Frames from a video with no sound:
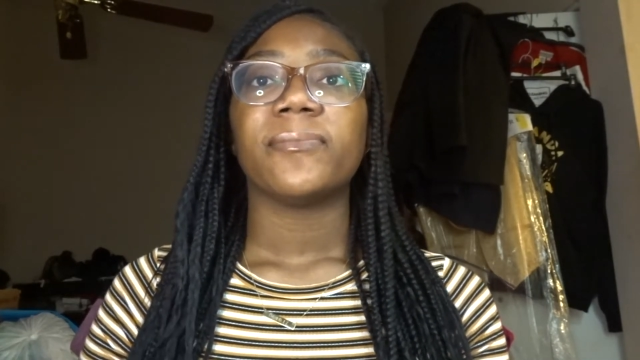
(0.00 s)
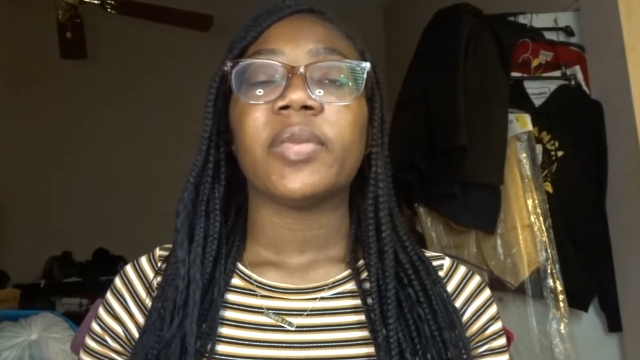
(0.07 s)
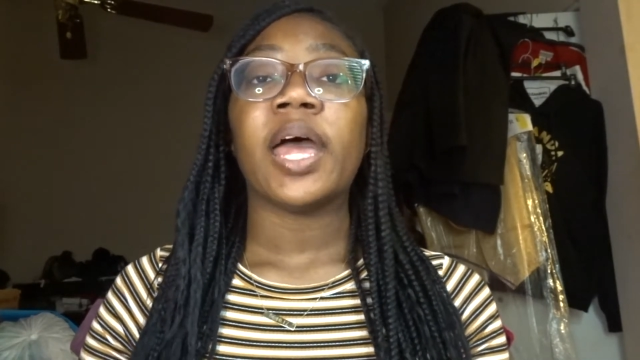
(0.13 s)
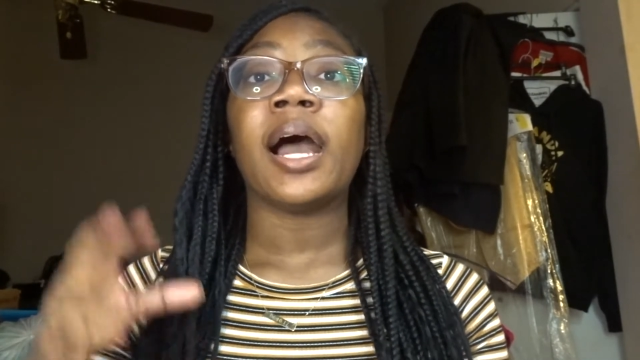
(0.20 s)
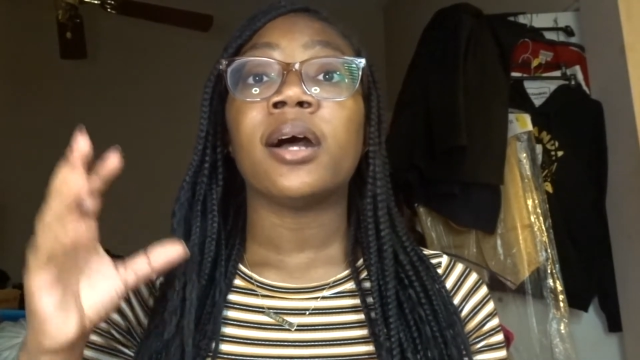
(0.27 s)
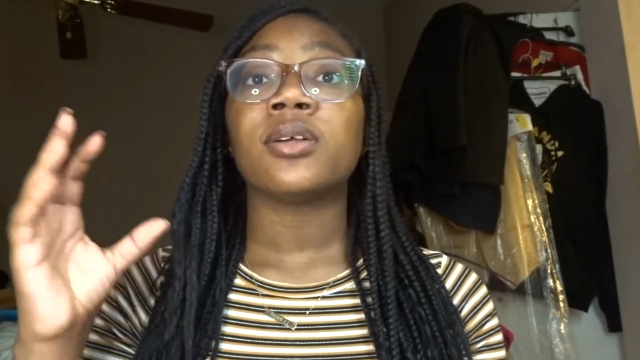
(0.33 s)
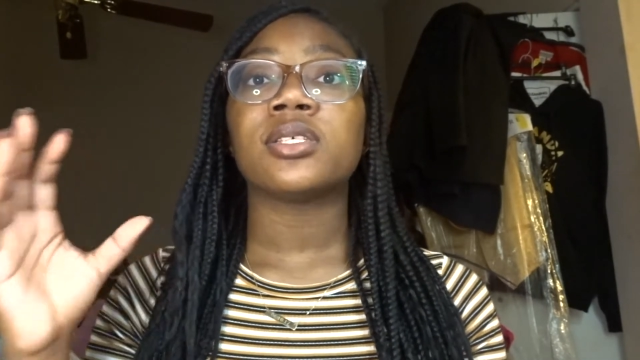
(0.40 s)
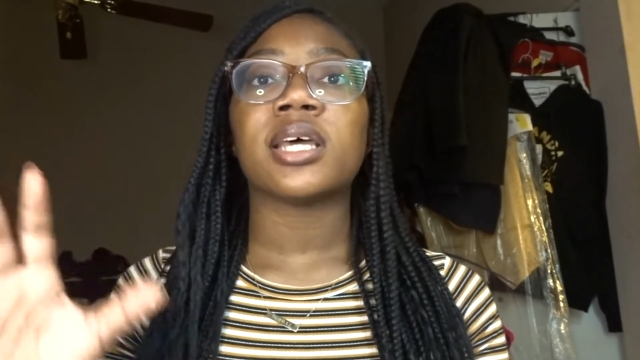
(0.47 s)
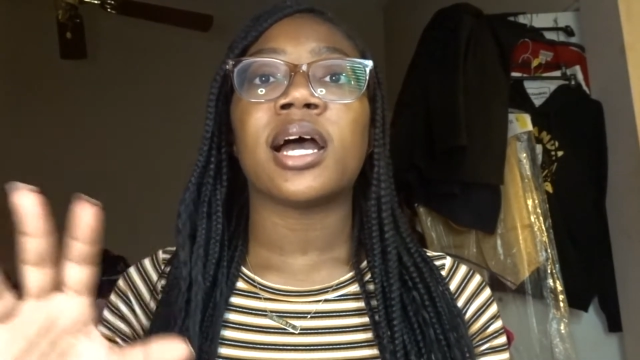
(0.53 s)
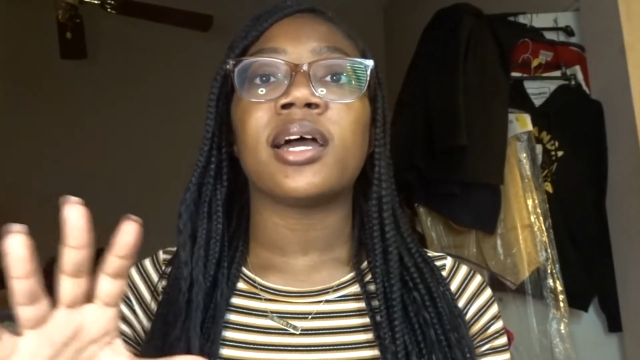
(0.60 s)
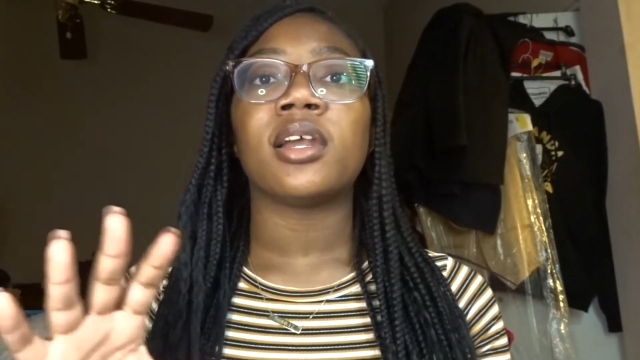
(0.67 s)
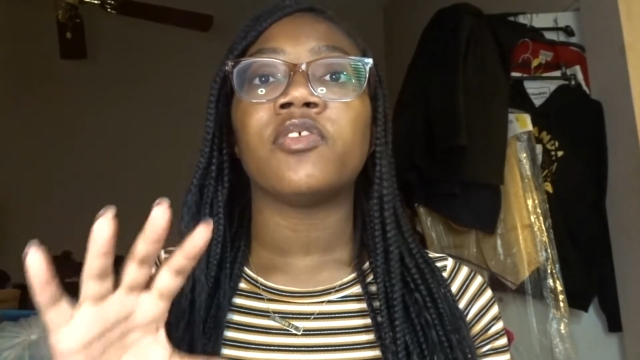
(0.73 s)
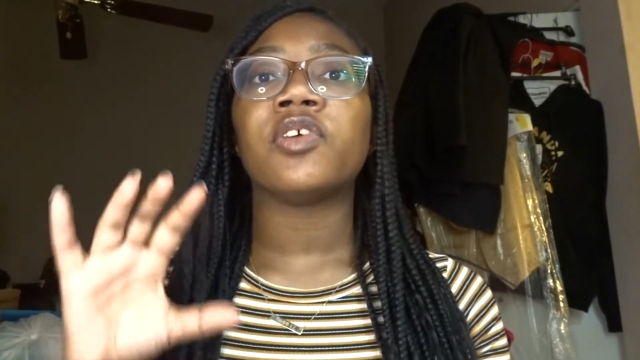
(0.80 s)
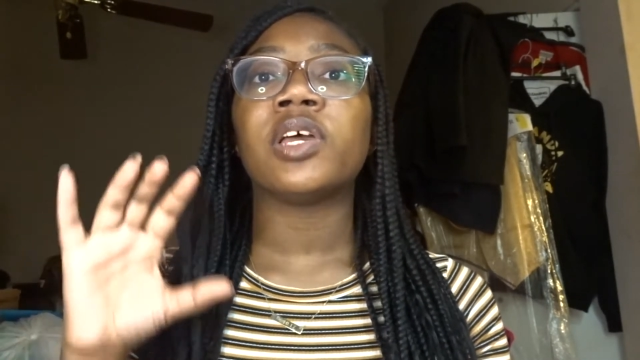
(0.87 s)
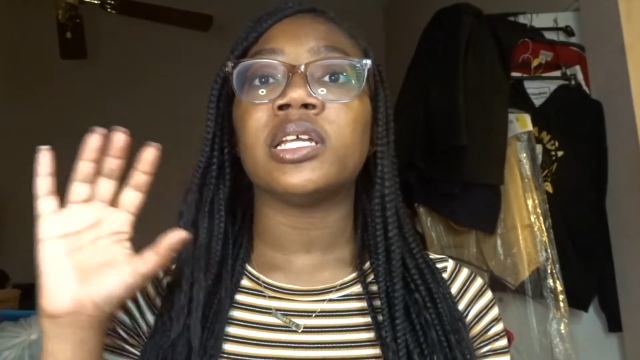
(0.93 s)
outside
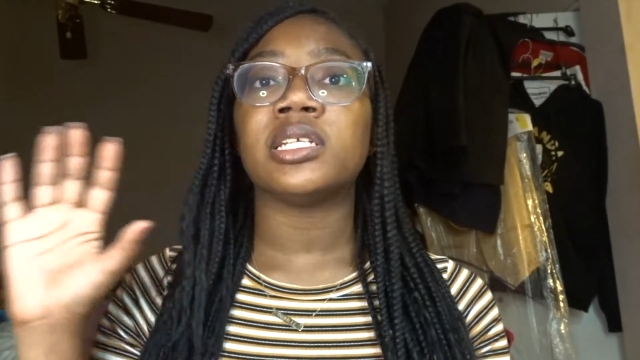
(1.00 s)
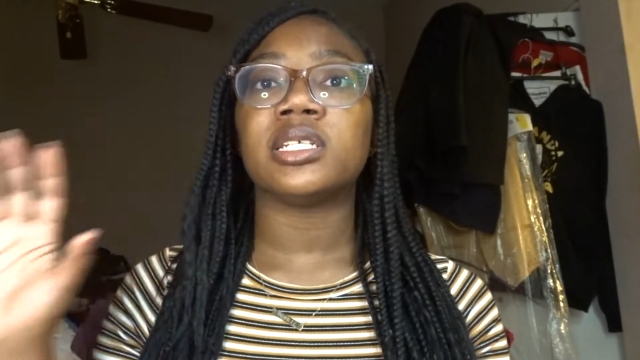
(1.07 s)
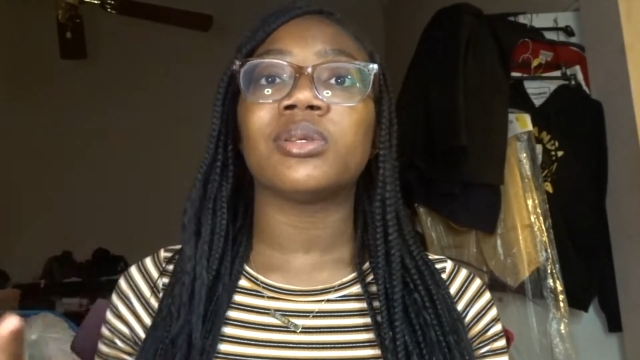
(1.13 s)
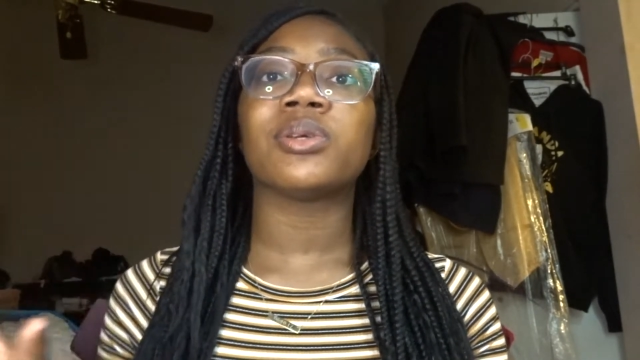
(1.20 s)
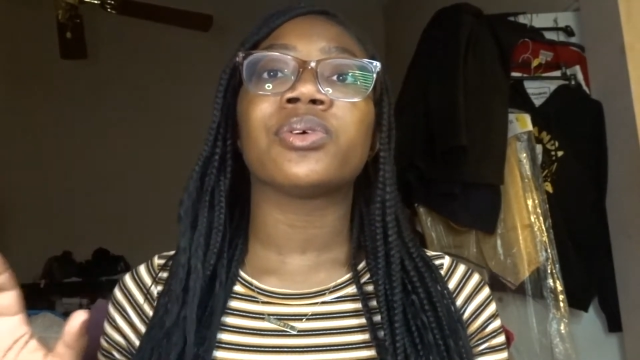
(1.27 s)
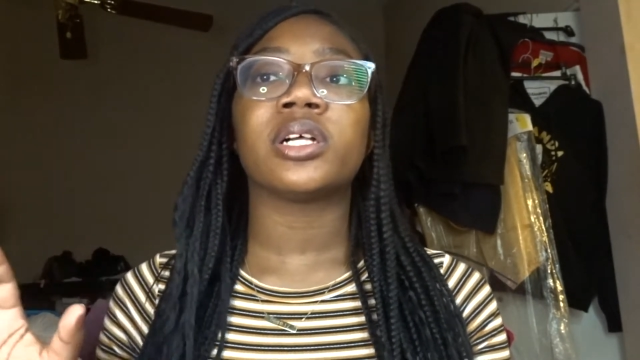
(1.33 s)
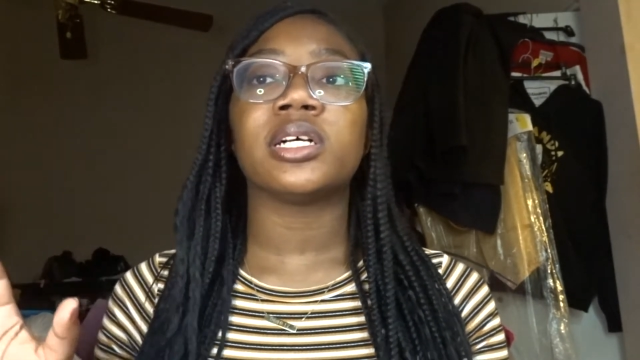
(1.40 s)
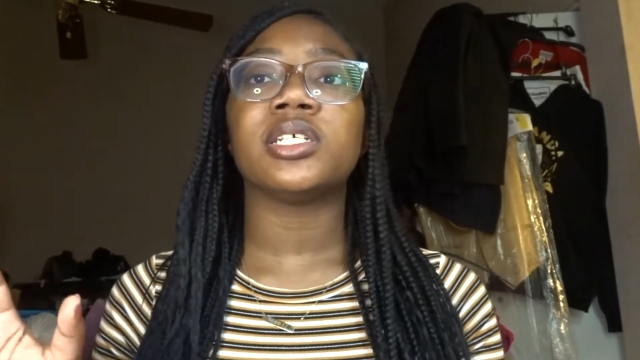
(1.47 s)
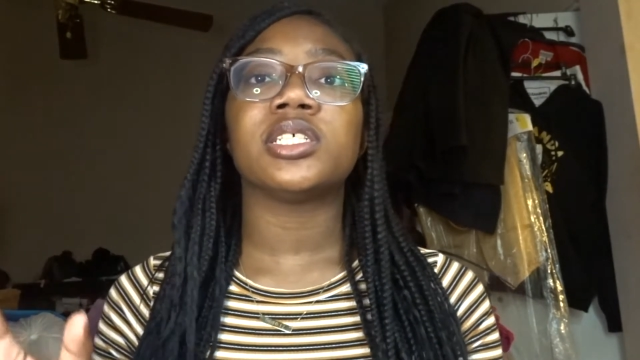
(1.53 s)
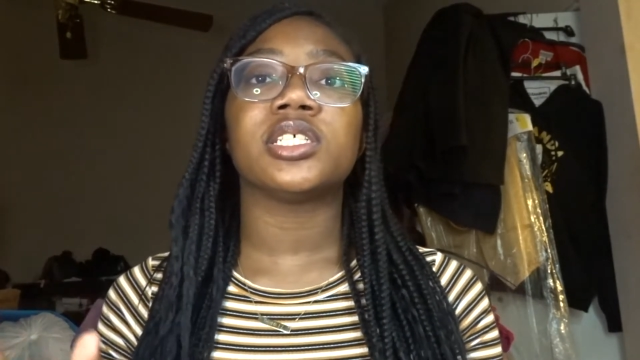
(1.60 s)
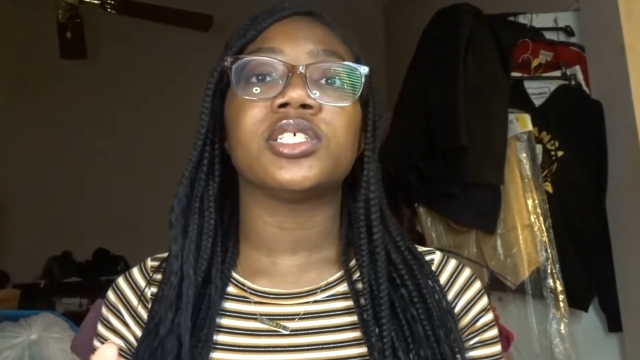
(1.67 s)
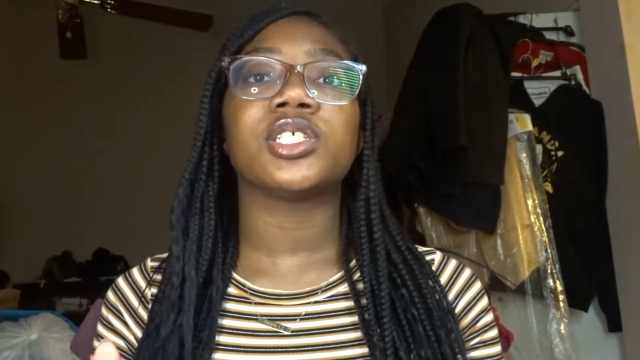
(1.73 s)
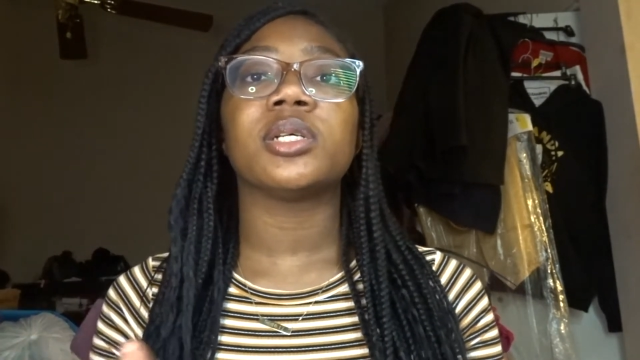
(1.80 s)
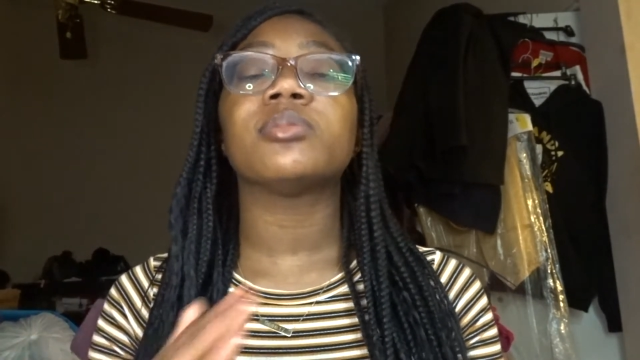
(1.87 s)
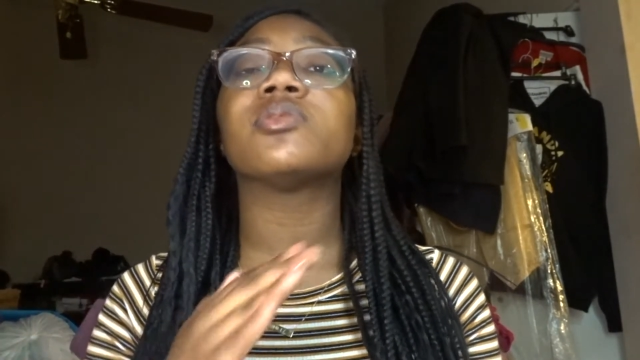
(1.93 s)
of intimate relationships,